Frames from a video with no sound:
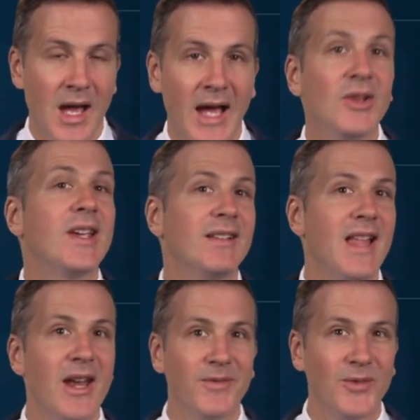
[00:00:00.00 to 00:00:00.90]
I look at a
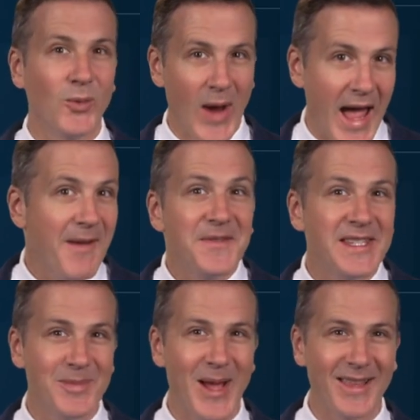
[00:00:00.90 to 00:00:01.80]
lot of graphs
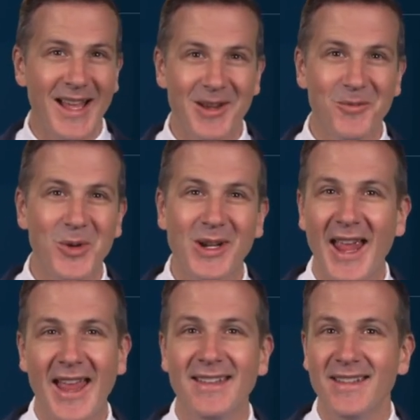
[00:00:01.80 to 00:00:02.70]
in my line of work,
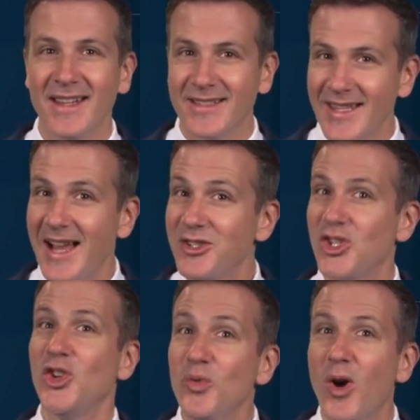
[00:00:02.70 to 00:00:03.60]
and it's not
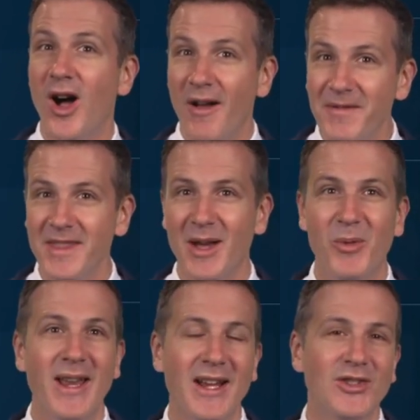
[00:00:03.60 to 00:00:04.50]
too often that
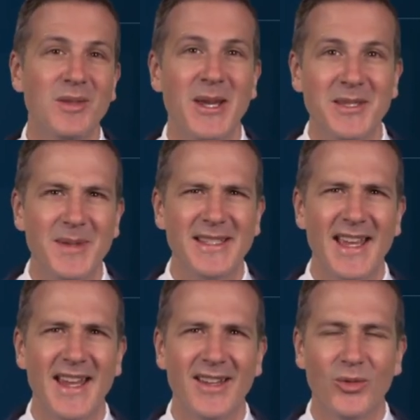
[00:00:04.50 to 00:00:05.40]
one actually makes me
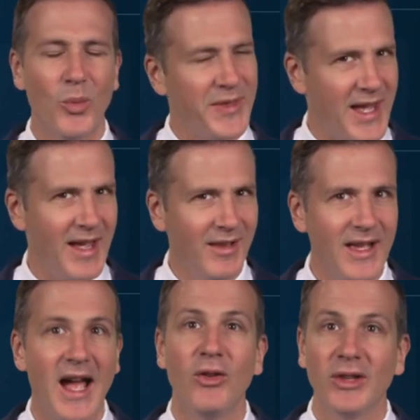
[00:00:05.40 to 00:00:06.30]
say, What the
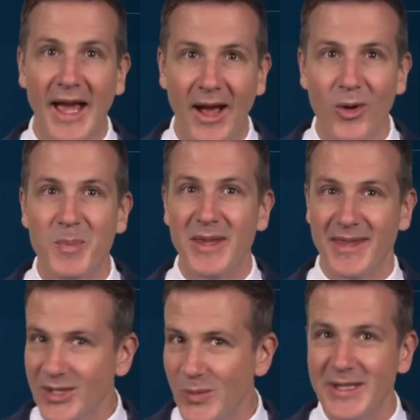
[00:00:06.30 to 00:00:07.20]
hell? out loud, but
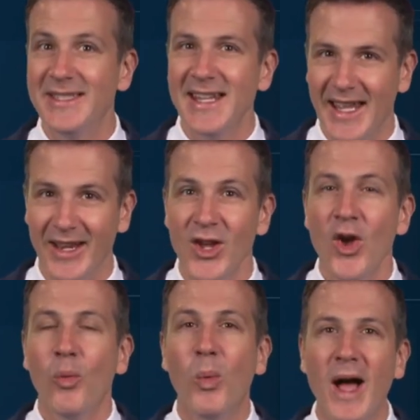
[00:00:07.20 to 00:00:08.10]
this one did.
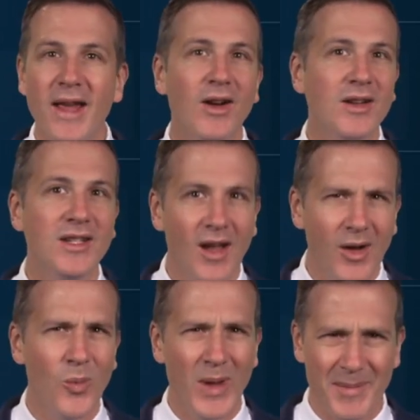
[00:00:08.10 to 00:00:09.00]
Why are
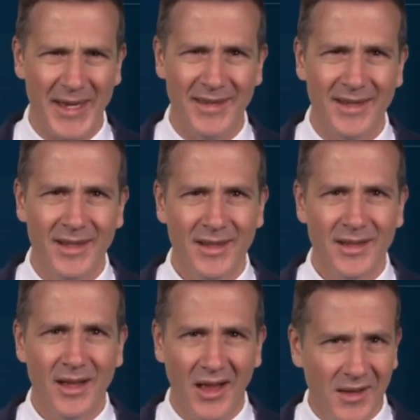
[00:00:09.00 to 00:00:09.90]
young women
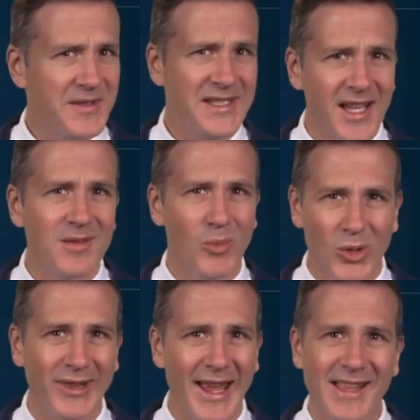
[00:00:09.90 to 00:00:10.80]
all of a sudden
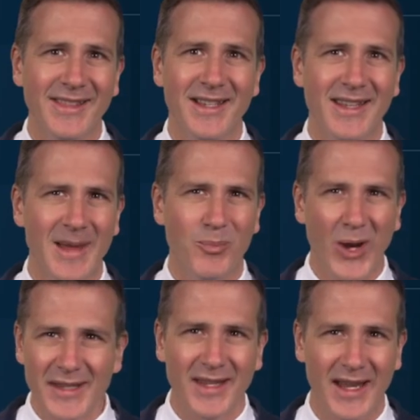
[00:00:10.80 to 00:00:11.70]
more likely to get breast